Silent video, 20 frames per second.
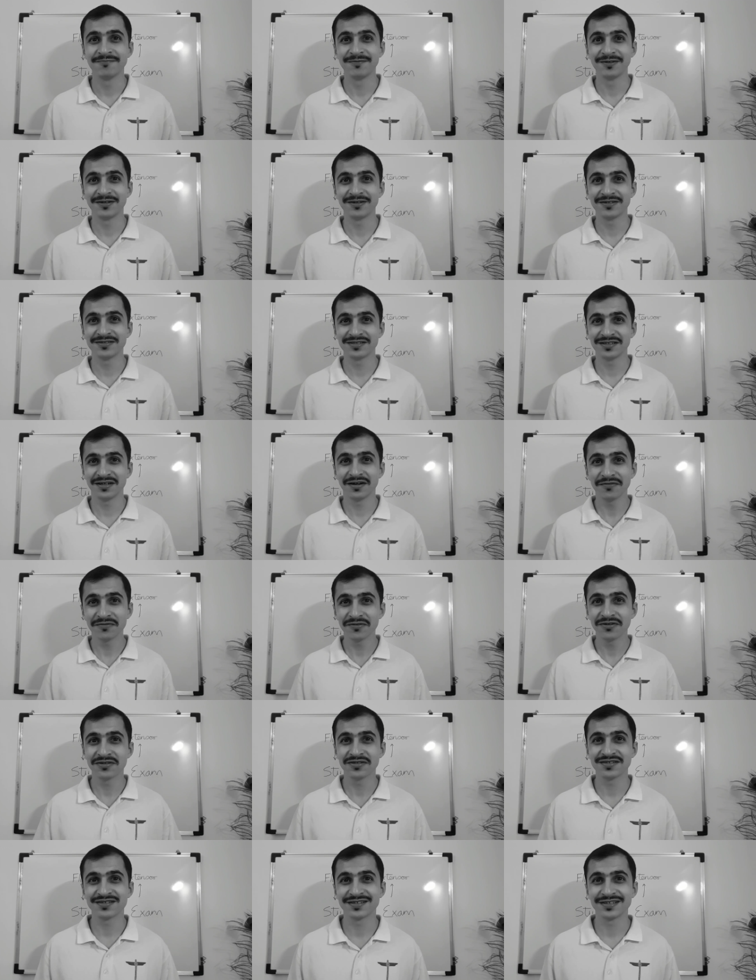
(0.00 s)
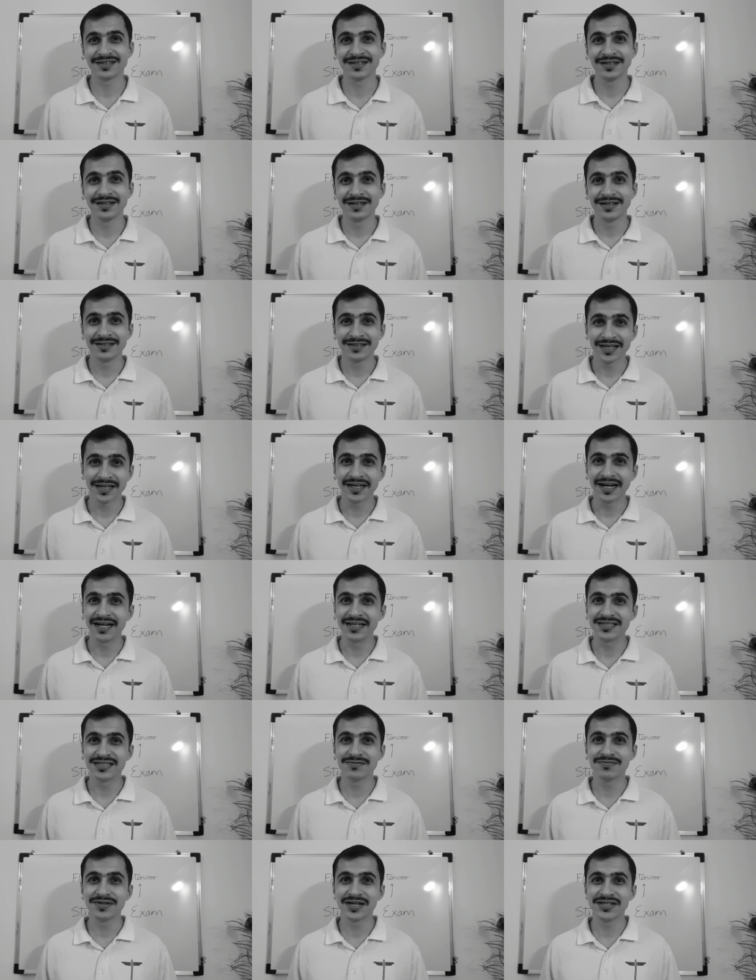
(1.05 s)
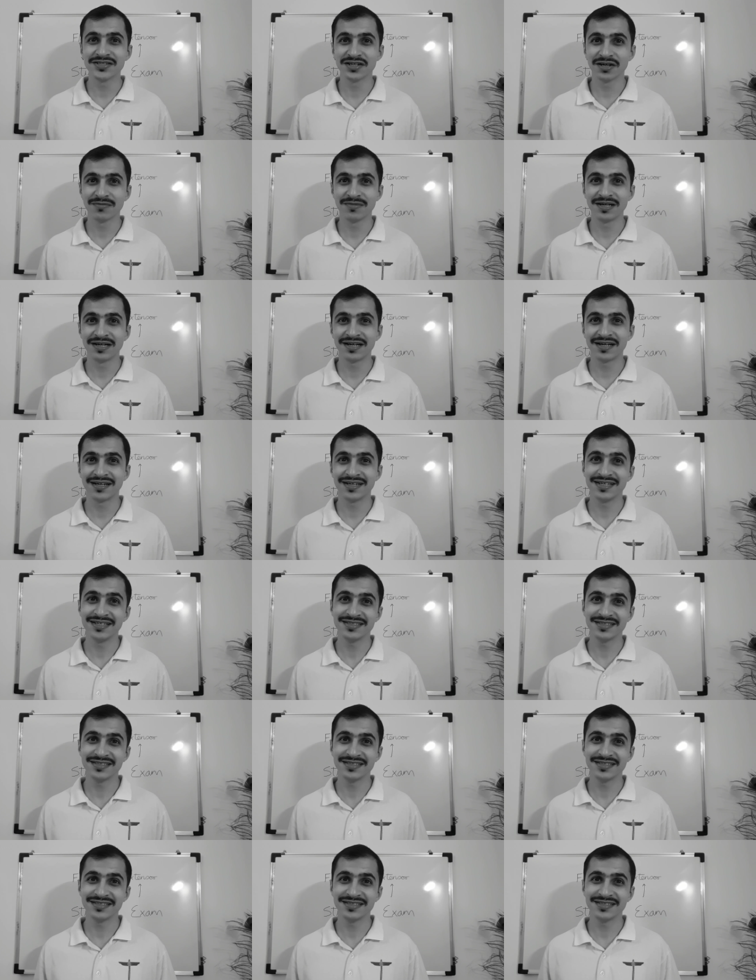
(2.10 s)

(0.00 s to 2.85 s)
Because, of course, that algebra, geometry